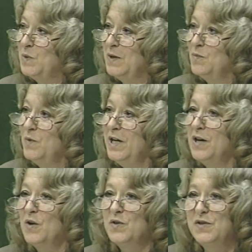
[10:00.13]
but we
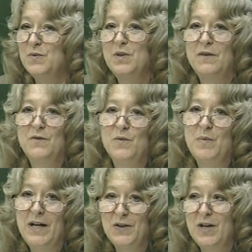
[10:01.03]
are also governed
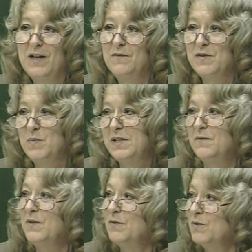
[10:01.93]
by a lot of specific